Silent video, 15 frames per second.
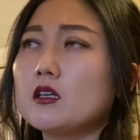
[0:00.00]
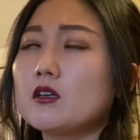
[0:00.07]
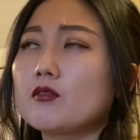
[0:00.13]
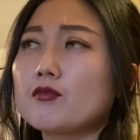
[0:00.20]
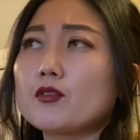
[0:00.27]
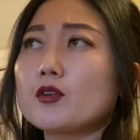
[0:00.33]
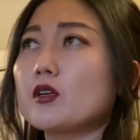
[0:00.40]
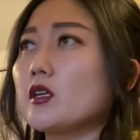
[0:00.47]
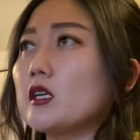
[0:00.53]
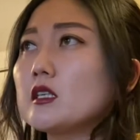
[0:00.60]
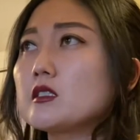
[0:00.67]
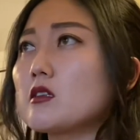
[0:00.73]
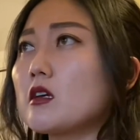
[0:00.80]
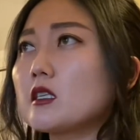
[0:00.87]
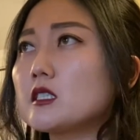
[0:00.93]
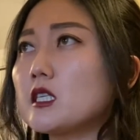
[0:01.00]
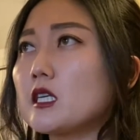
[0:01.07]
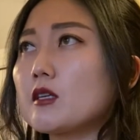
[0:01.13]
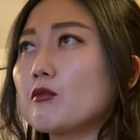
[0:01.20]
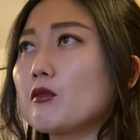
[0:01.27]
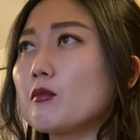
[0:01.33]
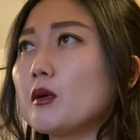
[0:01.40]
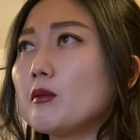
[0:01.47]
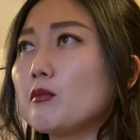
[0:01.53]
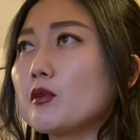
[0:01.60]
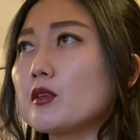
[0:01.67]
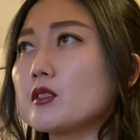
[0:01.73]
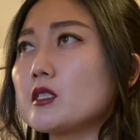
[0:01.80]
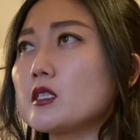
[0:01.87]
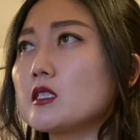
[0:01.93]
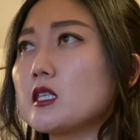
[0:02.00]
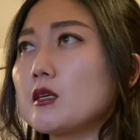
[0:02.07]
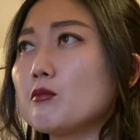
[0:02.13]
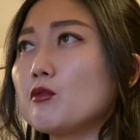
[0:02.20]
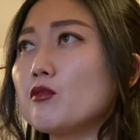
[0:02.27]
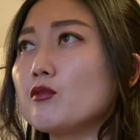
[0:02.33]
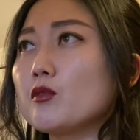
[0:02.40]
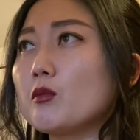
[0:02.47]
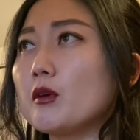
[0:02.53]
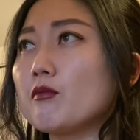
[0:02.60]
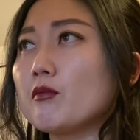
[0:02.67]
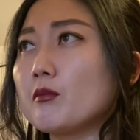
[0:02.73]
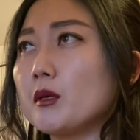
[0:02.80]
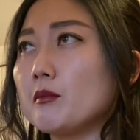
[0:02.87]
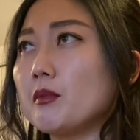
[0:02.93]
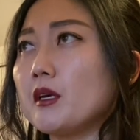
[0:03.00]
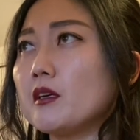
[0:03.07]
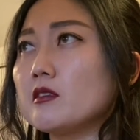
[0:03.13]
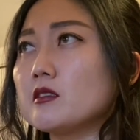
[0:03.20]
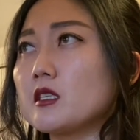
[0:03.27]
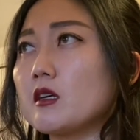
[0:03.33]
for as long as I can remember, since I moved away from my parents,